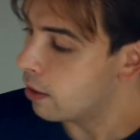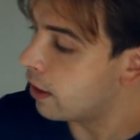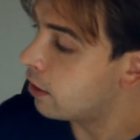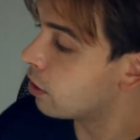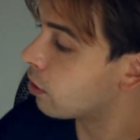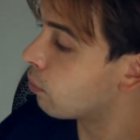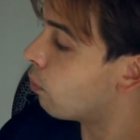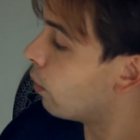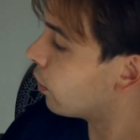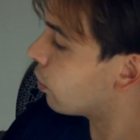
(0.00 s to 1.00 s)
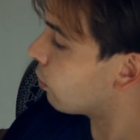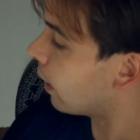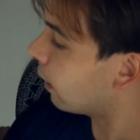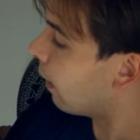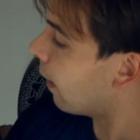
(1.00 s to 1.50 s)
It's just one
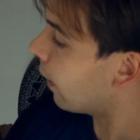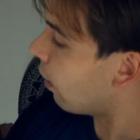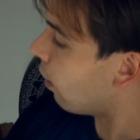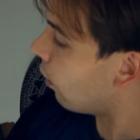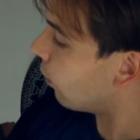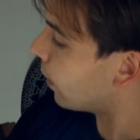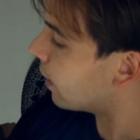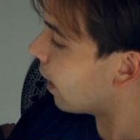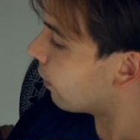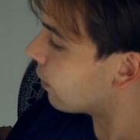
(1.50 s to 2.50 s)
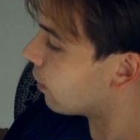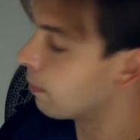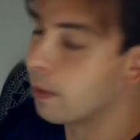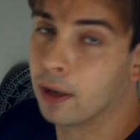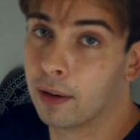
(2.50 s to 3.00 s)
straight line all the way down until
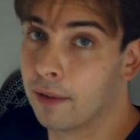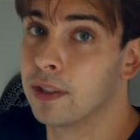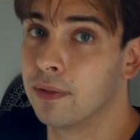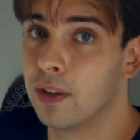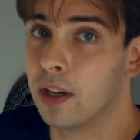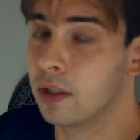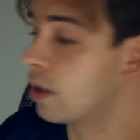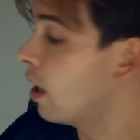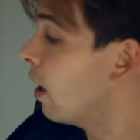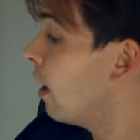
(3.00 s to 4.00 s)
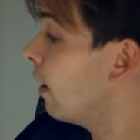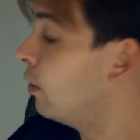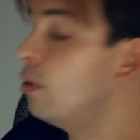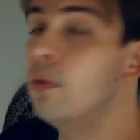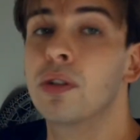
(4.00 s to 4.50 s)
the paragraph is finished.
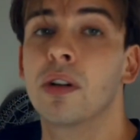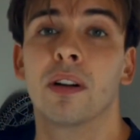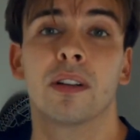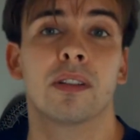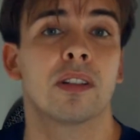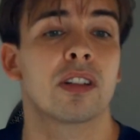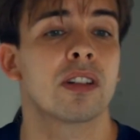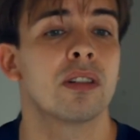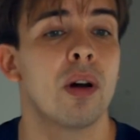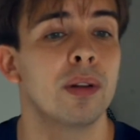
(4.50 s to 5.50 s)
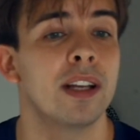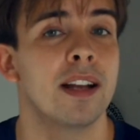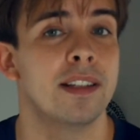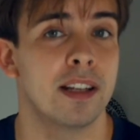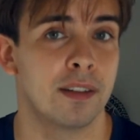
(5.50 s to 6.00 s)
You start slowly
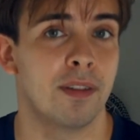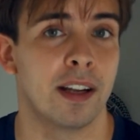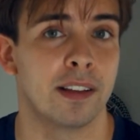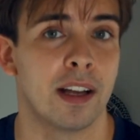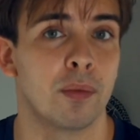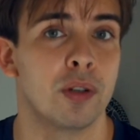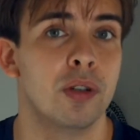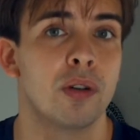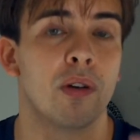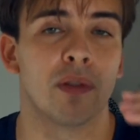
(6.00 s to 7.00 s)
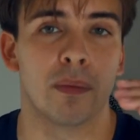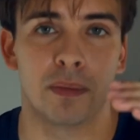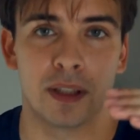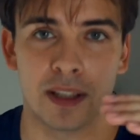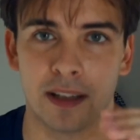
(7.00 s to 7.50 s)
identifying that once you go from
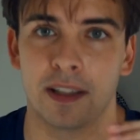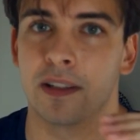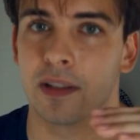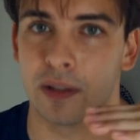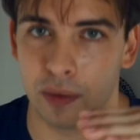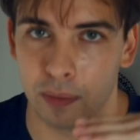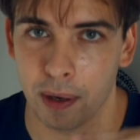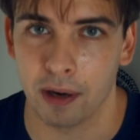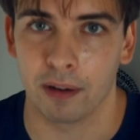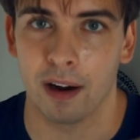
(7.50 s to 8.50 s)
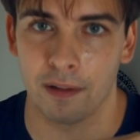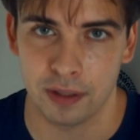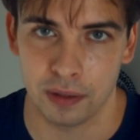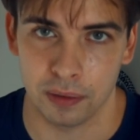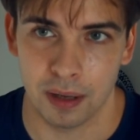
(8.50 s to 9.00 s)
sentence to
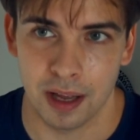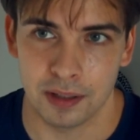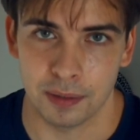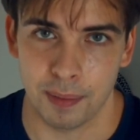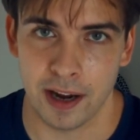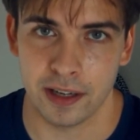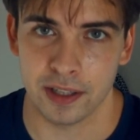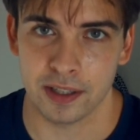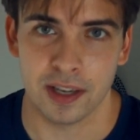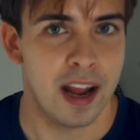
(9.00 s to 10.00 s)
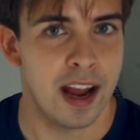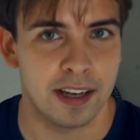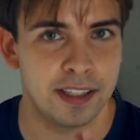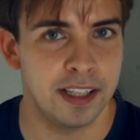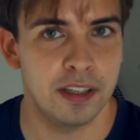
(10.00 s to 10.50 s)
paragraph to pages,
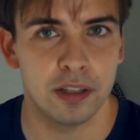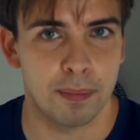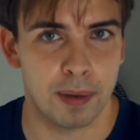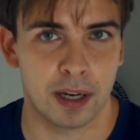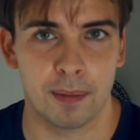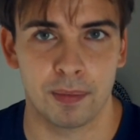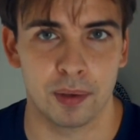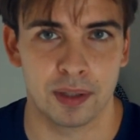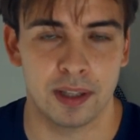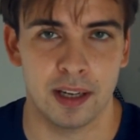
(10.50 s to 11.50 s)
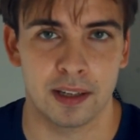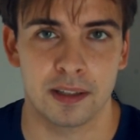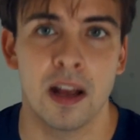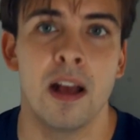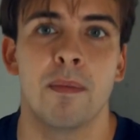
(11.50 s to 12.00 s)
and it's easier to pick up those
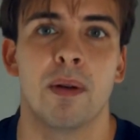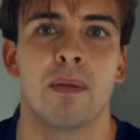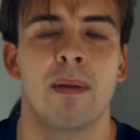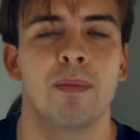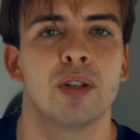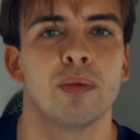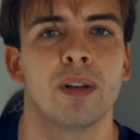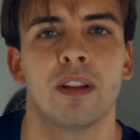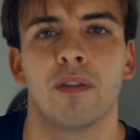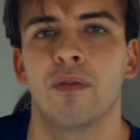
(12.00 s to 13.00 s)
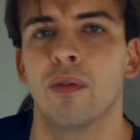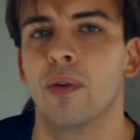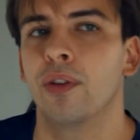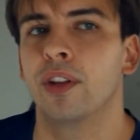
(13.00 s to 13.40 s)
things. But remember to read the full